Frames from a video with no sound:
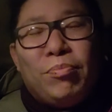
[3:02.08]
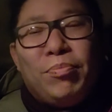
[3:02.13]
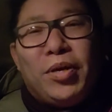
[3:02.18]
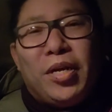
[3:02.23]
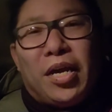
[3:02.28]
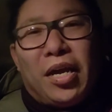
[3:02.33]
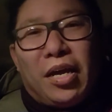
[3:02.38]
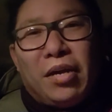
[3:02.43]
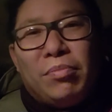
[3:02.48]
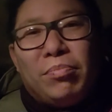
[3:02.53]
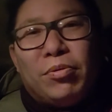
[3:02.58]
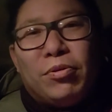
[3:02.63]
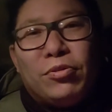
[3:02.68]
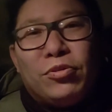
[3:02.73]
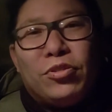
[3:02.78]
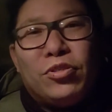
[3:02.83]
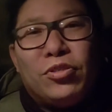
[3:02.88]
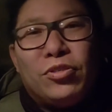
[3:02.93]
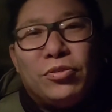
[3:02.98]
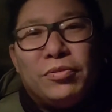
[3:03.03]
be able
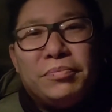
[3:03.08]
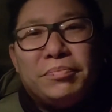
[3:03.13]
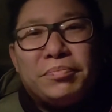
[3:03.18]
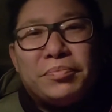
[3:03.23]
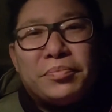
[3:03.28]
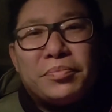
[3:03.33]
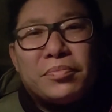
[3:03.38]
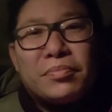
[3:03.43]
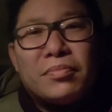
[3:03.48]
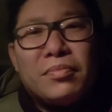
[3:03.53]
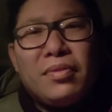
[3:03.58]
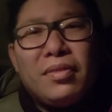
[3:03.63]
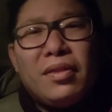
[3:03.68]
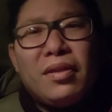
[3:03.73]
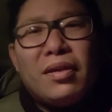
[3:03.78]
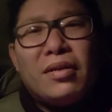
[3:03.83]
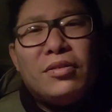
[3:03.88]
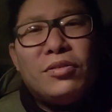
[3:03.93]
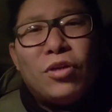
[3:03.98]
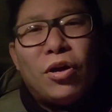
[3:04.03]
to
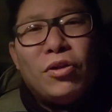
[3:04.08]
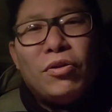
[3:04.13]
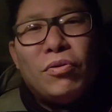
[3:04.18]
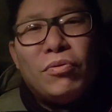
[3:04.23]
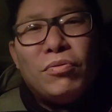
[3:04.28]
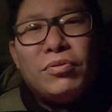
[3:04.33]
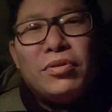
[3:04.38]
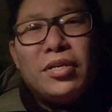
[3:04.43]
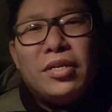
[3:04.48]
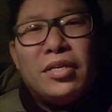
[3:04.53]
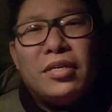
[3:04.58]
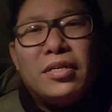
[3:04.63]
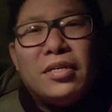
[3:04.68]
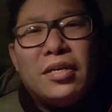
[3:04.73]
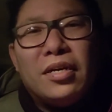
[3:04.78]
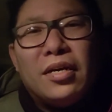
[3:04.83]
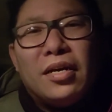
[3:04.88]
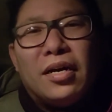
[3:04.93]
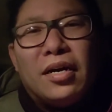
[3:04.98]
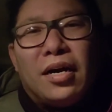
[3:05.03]
not only
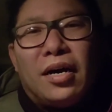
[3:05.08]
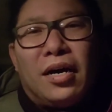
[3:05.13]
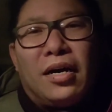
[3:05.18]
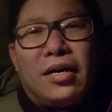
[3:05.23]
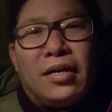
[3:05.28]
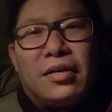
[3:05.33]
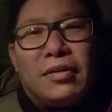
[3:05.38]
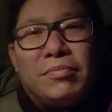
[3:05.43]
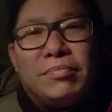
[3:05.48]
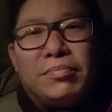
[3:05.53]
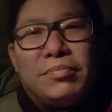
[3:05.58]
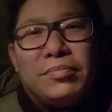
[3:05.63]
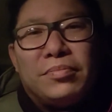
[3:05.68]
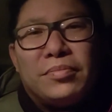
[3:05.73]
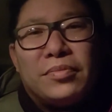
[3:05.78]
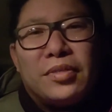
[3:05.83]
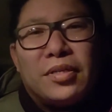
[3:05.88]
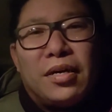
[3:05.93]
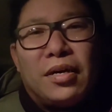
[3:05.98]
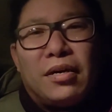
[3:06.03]
um,
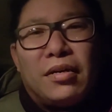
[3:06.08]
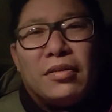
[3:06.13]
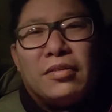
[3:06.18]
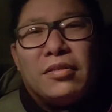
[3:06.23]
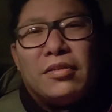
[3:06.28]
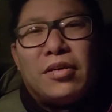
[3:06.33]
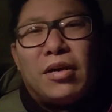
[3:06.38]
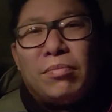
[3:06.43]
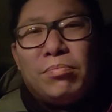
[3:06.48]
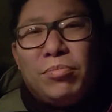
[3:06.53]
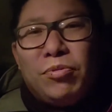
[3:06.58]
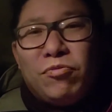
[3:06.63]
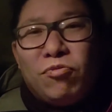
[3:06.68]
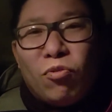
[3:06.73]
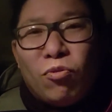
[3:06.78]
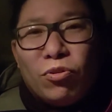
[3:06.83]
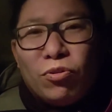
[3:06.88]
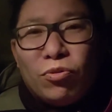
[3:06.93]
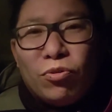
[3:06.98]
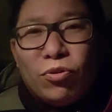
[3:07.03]
uh, come
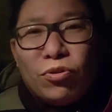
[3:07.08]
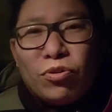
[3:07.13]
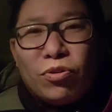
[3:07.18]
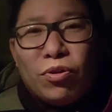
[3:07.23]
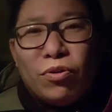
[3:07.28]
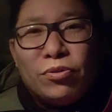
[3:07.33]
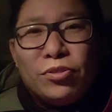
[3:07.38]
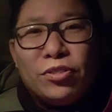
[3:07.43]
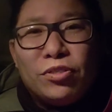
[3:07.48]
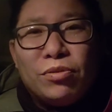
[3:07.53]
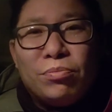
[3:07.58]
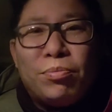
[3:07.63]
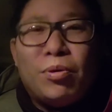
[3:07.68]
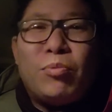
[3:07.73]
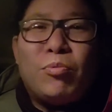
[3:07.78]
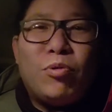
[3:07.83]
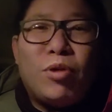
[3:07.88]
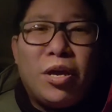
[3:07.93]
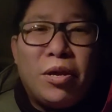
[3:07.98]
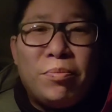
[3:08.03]
before the Lord closer, but
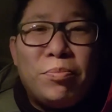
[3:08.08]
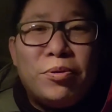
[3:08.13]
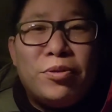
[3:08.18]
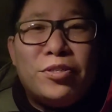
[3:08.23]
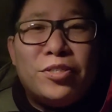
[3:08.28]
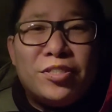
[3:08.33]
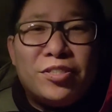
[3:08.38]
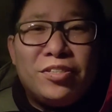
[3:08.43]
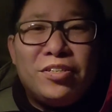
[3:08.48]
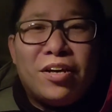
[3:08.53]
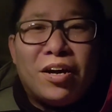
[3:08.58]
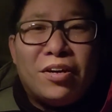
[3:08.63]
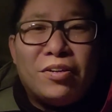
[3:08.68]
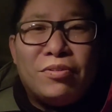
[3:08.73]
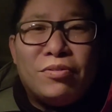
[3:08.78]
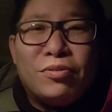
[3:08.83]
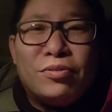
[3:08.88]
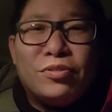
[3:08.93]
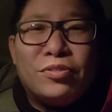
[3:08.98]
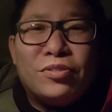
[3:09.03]
we're able to see
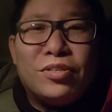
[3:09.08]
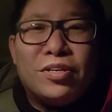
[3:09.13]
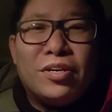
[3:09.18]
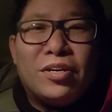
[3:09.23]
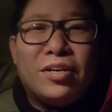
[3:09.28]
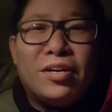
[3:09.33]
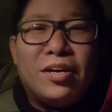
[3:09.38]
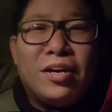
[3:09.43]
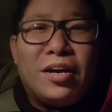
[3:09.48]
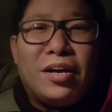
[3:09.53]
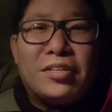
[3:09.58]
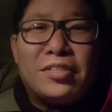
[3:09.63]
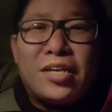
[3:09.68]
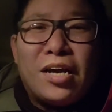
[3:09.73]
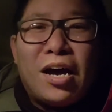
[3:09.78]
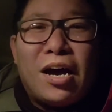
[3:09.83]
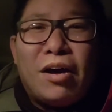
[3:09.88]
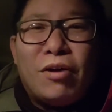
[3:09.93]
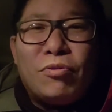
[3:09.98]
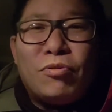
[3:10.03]
others as
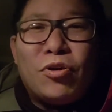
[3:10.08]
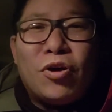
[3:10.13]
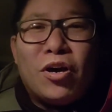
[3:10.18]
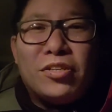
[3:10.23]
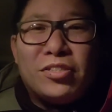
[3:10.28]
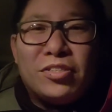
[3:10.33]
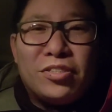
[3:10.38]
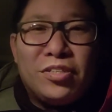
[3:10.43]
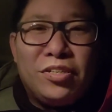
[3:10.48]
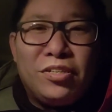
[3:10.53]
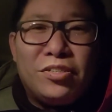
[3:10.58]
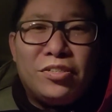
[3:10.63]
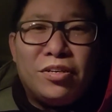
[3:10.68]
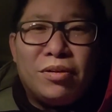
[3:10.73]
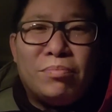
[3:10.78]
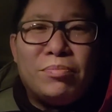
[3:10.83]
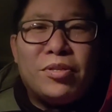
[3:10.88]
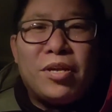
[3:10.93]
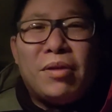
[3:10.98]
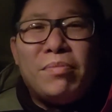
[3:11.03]
how God sees
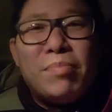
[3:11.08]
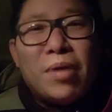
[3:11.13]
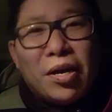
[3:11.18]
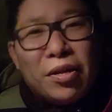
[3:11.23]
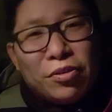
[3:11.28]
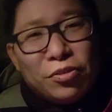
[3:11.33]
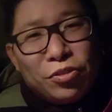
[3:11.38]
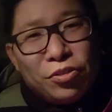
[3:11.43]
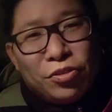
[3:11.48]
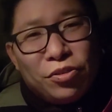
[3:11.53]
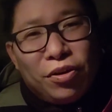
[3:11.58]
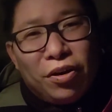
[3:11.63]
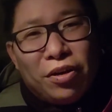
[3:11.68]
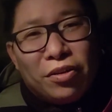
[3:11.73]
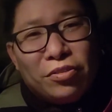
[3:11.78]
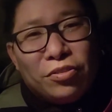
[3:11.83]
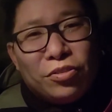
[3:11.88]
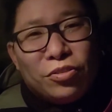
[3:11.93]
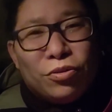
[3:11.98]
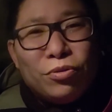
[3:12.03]
them. They matter to God.
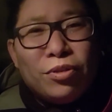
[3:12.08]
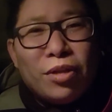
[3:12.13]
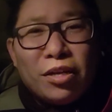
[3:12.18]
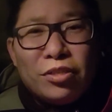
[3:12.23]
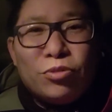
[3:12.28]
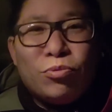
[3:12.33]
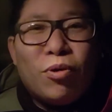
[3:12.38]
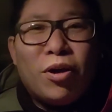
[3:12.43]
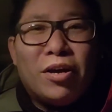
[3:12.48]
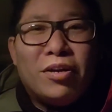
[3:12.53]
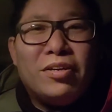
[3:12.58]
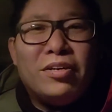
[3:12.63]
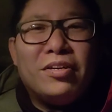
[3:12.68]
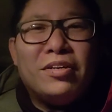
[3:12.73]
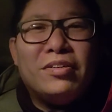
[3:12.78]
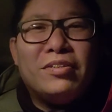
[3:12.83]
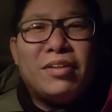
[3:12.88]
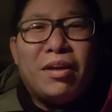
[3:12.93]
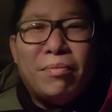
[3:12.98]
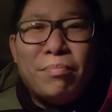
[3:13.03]
So that's why
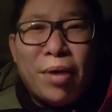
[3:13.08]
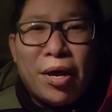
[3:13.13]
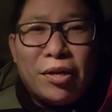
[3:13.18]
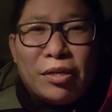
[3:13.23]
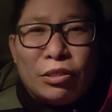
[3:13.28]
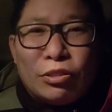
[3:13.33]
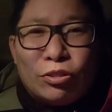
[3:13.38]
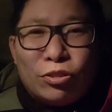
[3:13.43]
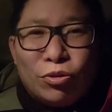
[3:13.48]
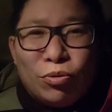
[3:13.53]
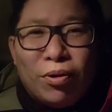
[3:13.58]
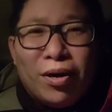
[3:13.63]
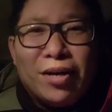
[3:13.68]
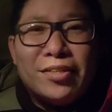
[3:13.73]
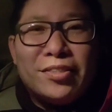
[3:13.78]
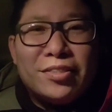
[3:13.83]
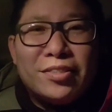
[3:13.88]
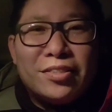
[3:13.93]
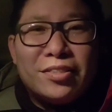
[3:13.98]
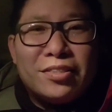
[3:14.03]
they matter to
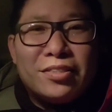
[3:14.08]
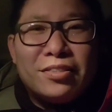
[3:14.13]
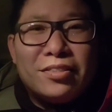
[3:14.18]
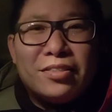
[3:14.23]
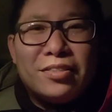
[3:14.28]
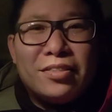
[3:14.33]
us.